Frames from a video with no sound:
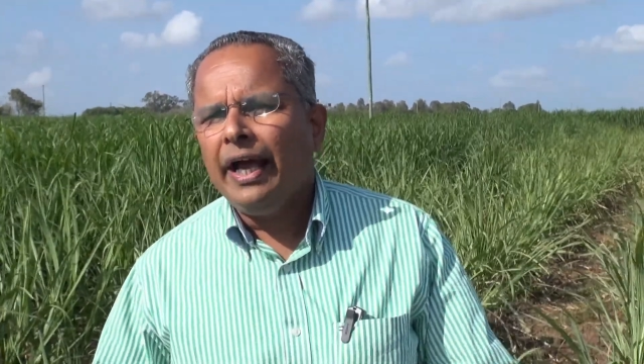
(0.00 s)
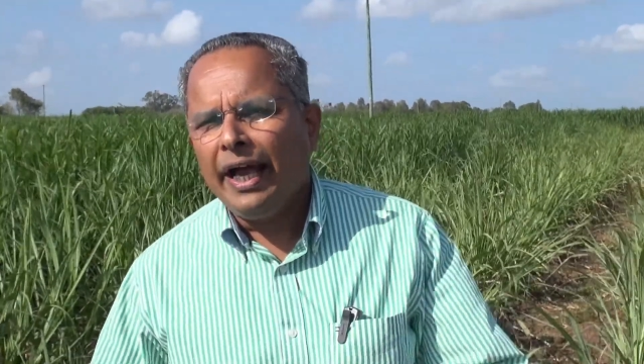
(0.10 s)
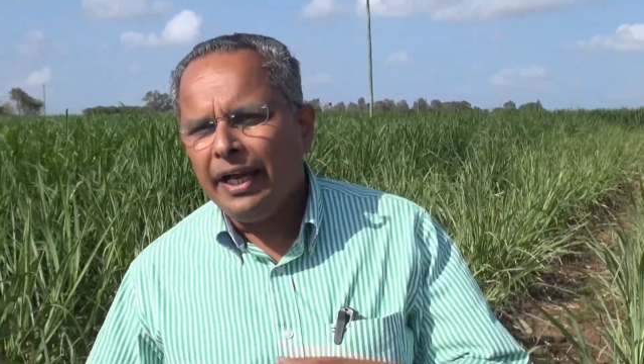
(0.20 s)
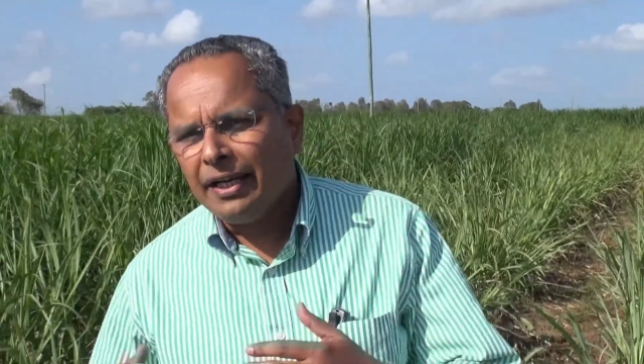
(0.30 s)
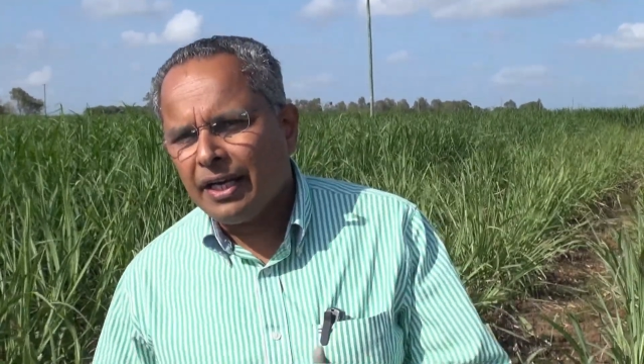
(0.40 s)

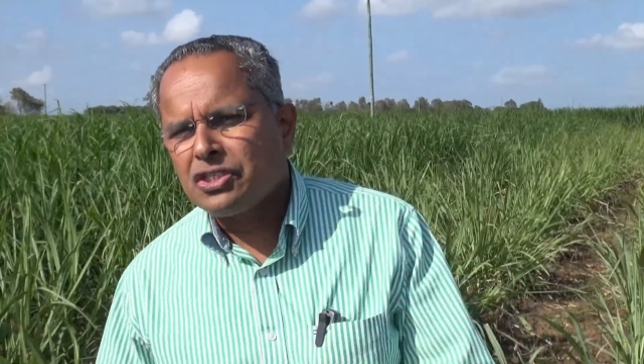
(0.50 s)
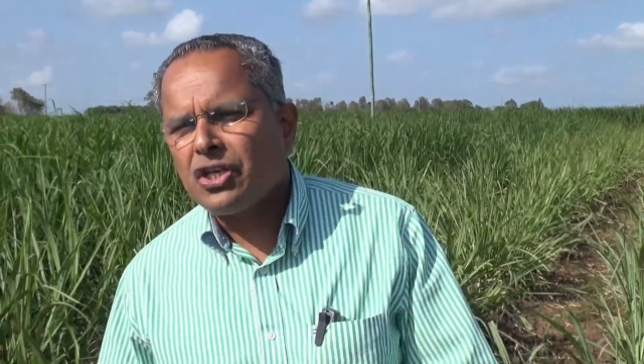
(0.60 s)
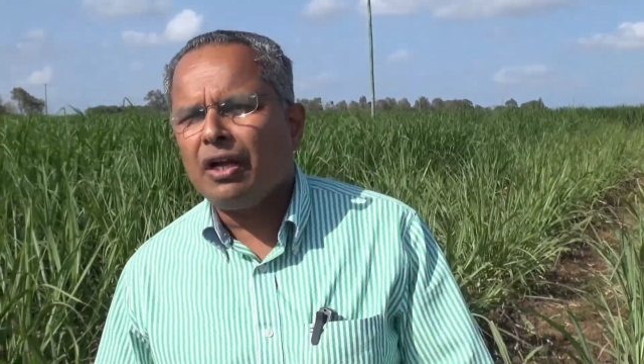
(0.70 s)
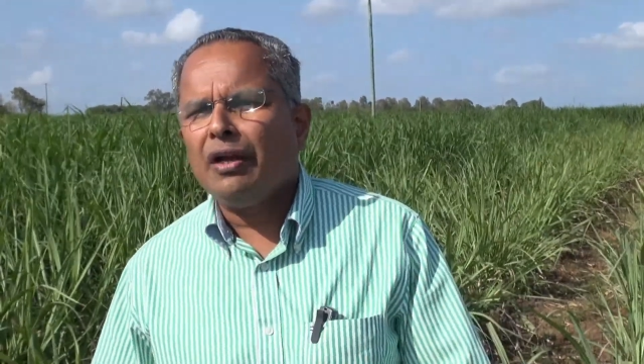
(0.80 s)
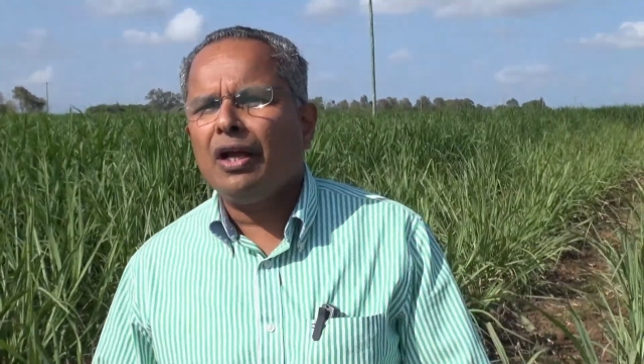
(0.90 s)
and
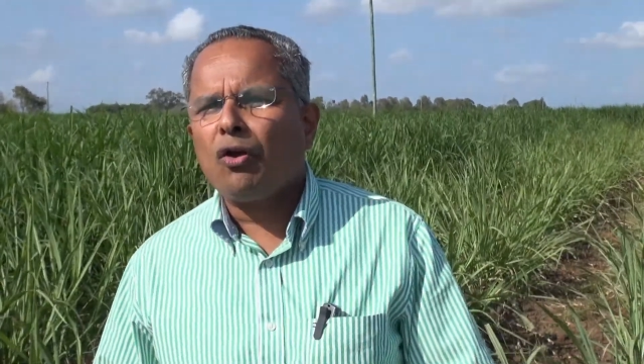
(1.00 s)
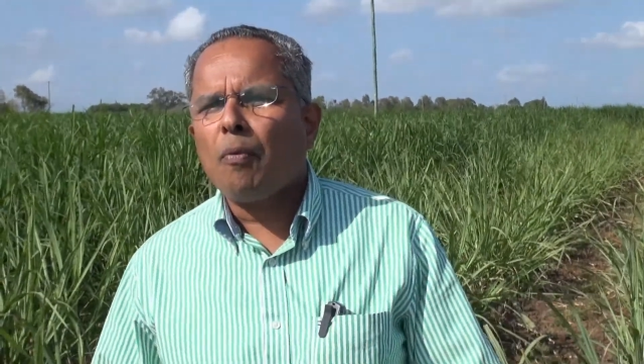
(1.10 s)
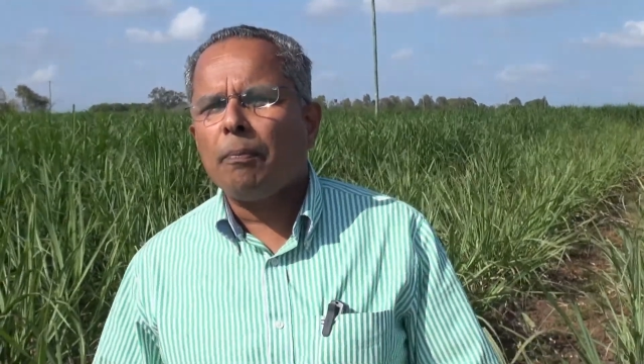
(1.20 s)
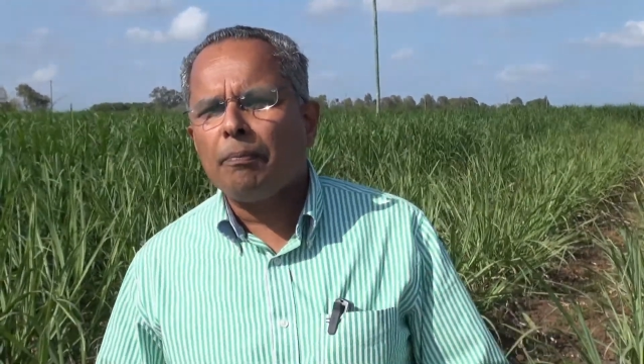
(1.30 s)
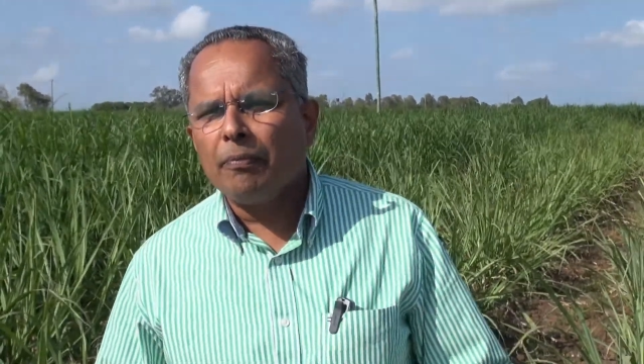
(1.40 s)
consequently
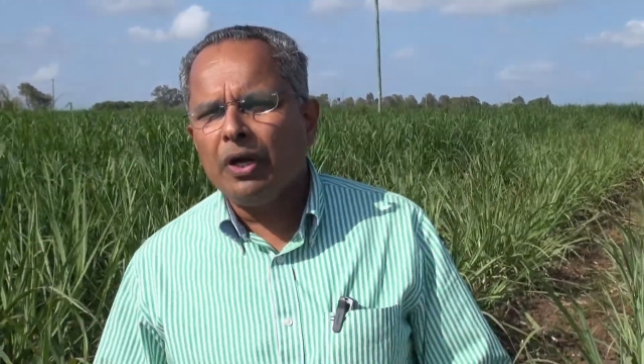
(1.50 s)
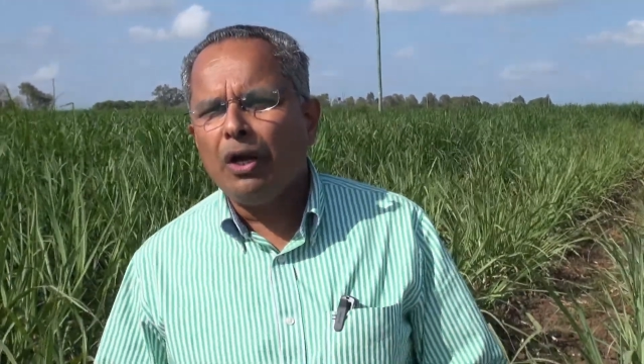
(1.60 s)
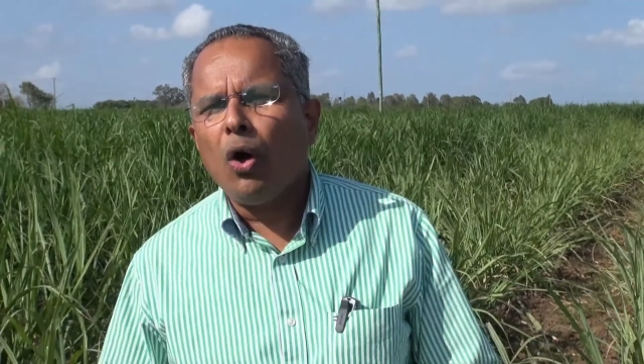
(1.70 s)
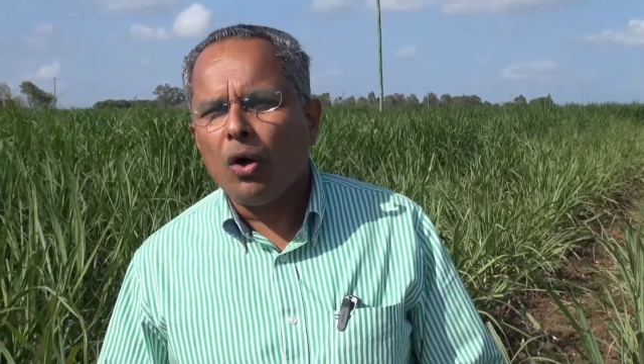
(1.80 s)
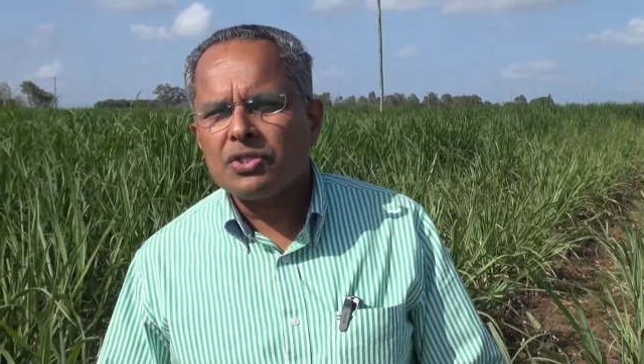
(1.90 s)
crop
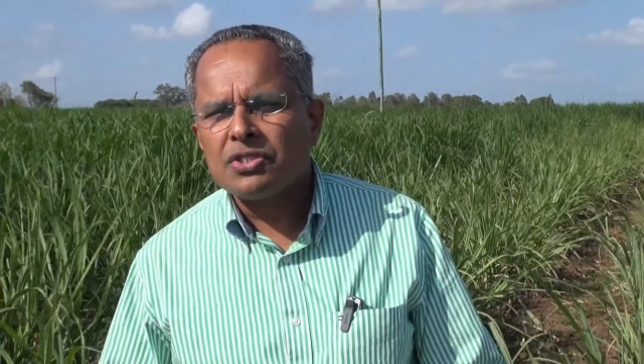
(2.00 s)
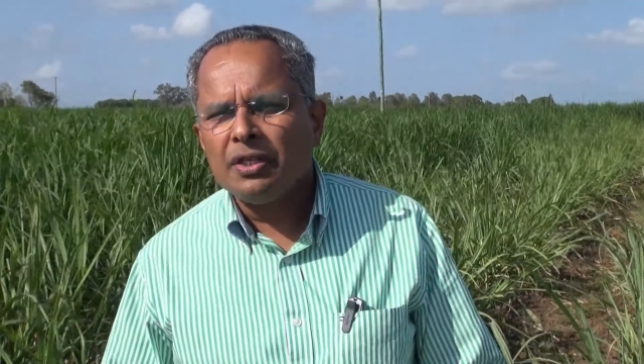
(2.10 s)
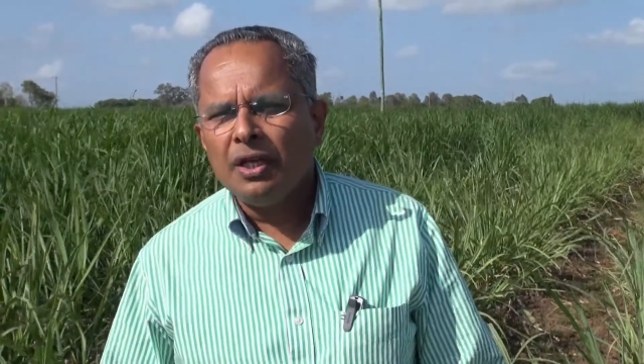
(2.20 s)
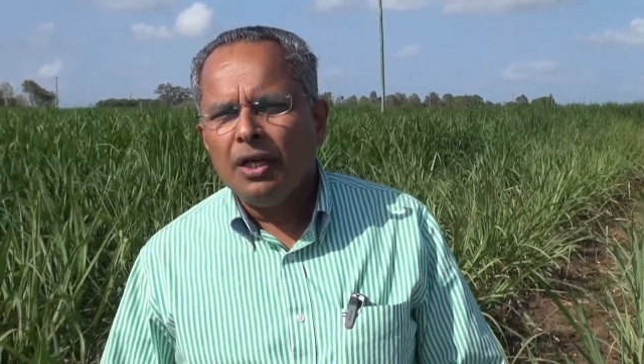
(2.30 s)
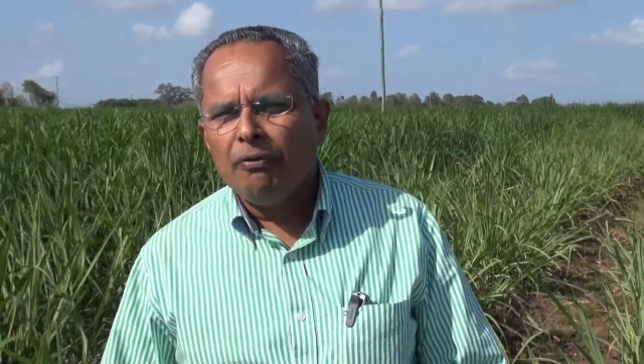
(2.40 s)
loss.